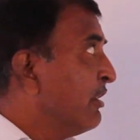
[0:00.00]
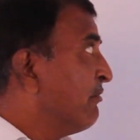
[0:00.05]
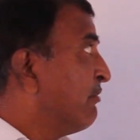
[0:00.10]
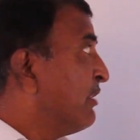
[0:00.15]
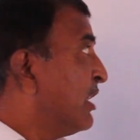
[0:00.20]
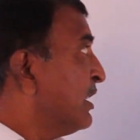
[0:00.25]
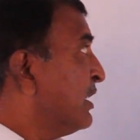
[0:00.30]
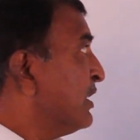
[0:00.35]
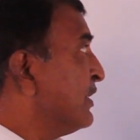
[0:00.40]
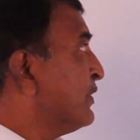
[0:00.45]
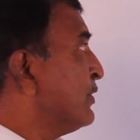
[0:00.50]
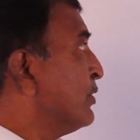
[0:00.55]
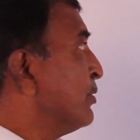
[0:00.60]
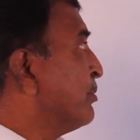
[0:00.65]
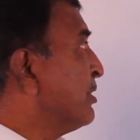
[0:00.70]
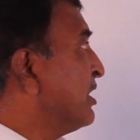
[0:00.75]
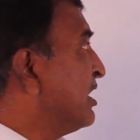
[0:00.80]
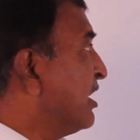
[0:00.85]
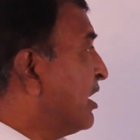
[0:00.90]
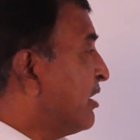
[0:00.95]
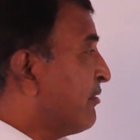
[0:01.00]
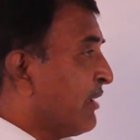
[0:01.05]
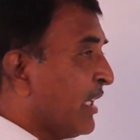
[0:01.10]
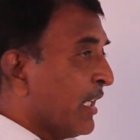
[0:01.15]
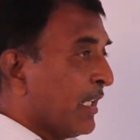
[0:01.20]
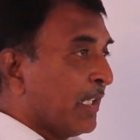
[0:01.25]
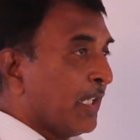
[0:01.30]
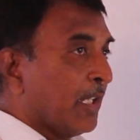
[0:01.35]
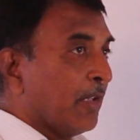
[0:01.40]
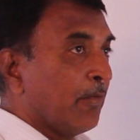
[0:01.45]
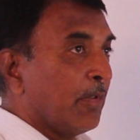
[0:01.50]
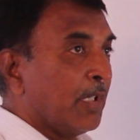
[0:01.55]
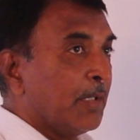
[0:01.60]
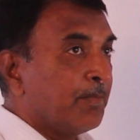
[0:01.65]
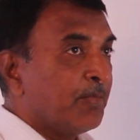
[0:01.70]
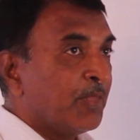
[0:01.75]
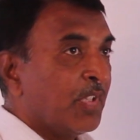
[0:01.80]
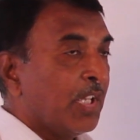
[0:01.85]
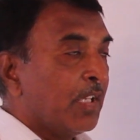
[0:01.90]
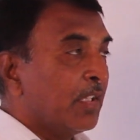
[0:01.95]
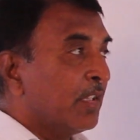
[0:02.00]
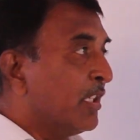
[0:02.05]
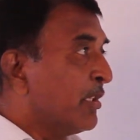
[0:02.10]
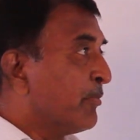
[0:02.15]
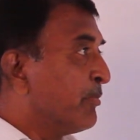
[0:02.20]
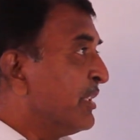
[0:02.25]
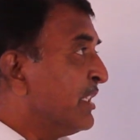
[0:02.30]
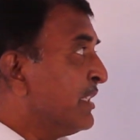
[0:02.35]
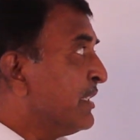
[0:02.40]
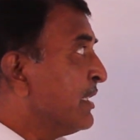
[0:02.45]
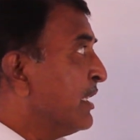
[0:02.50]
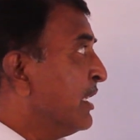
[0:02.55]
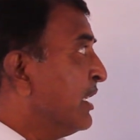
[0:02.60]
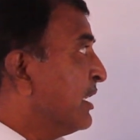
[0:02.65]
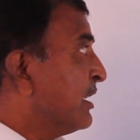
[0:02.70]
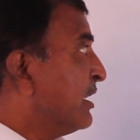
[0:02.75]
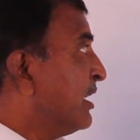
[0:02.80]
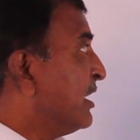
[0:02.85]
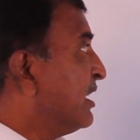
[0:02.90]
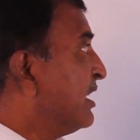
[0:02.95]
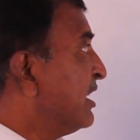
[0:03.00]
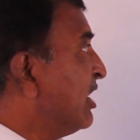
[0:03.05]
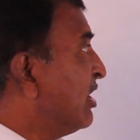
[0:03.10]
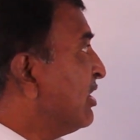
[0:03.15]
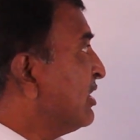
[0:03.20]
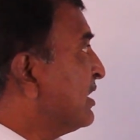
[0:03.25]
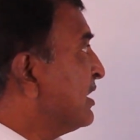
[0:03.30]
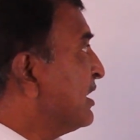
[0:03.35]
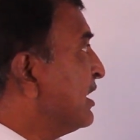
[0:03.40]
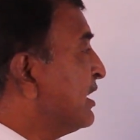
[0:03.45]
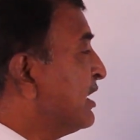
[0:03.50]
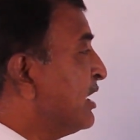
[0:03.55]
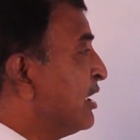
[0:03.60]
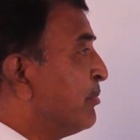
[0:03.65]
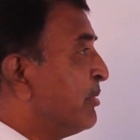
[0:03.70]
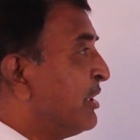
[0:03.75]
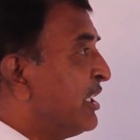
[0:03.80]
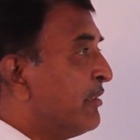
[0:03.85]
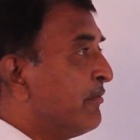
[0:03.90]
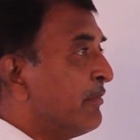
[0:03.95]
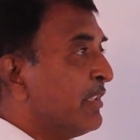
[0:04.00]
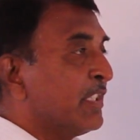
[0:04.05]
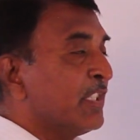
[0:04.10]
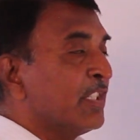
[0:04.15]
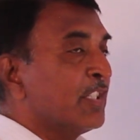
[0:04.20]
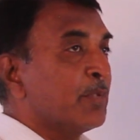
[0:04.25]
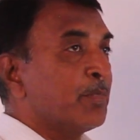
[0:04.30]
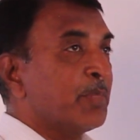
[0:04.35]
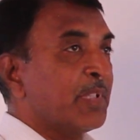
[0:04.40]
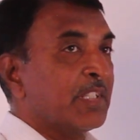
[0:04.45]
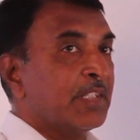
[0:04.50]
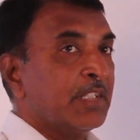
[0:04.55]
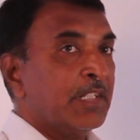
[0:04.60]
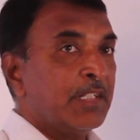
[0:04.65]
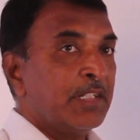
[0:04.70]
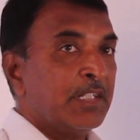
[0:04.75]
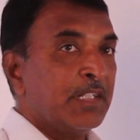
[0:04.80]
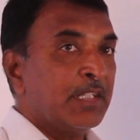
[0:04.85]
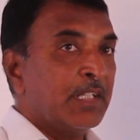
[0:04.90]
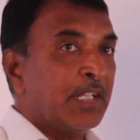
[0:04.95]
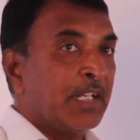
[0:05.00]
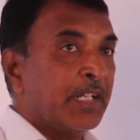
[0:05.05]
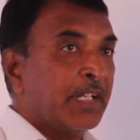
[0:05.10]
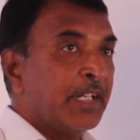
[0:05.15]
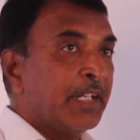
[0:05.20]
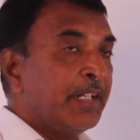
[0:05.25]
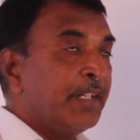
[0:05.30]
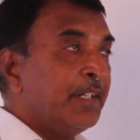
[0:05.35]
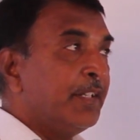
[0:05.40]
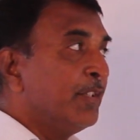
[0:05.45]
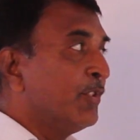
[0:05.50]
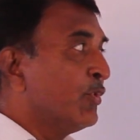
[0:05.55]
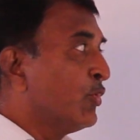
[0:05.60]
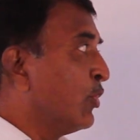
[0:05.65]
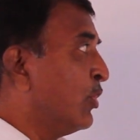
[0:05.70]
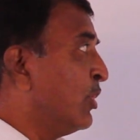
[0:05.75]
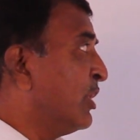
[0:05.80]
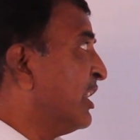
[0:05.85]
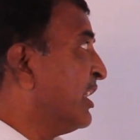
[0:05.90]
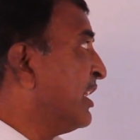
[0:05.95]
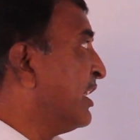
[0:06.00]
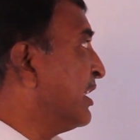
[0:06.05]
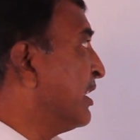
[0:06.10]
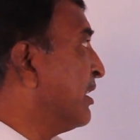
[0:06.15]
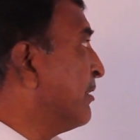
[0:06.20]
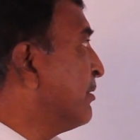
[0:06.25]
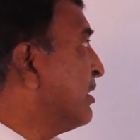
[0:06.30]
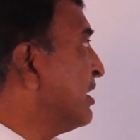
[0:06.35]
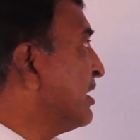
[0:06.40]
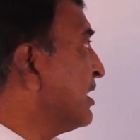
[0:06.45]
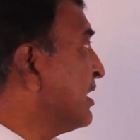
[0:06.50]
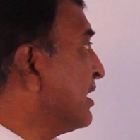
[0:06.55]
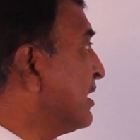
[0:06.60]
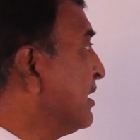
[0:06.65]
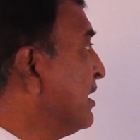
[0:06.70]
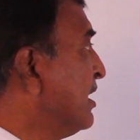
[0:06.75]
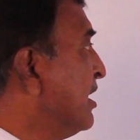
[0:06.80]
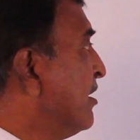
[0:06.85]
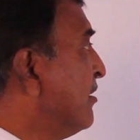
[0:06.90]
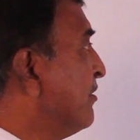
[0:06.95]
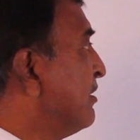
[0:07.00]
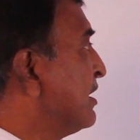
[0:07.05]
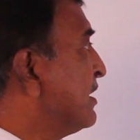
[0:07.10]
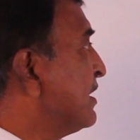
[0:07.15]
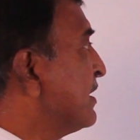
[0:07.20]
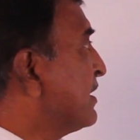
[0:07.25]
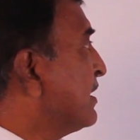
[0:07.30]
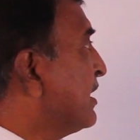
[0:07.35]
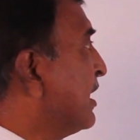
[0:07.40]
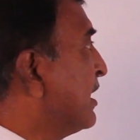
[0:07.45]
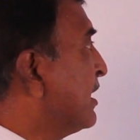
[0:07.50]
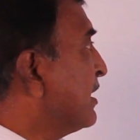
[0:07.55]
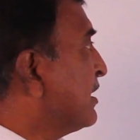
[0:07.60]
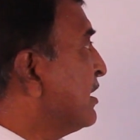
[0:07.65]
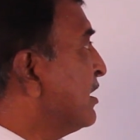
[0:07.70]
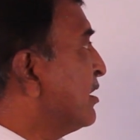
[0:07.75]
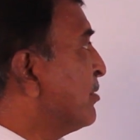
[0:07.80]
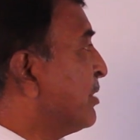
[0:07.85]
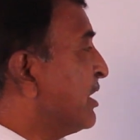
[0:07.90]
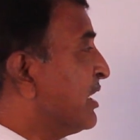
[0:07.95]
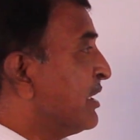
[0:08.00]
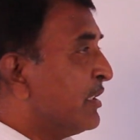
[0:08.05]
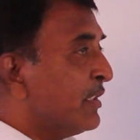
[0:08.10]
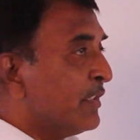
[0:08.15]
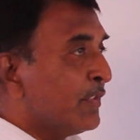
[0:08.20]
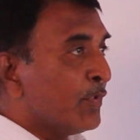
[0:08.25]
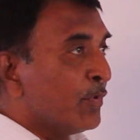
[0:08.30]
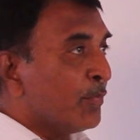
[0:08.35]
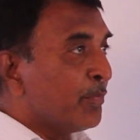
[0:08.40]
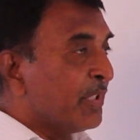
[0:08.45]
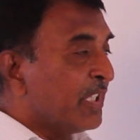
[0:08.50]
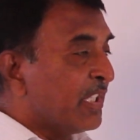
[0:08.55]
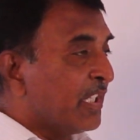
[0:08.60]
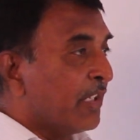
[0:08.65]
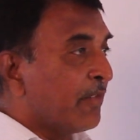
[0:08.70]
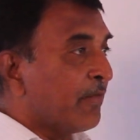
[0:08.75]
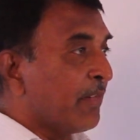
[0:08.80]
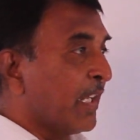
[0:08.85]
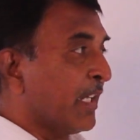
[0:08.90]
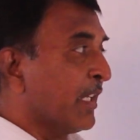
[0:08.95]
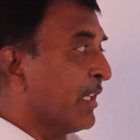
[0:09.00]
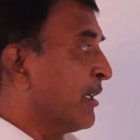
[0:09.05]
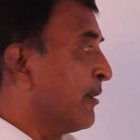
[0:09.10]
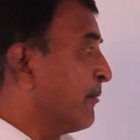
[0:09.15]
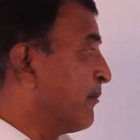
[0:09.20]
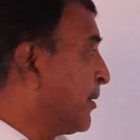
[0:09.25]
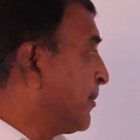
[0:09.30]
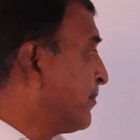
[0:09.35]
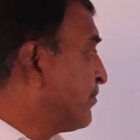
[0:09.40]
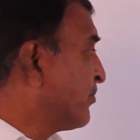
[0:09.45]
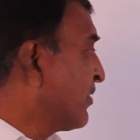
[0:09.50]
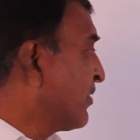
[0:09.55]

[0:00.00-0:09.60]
What is superior vena cava? That means the deoxygenated blood which is present in the head, shoulder and everything which is collected by the superior vena cava.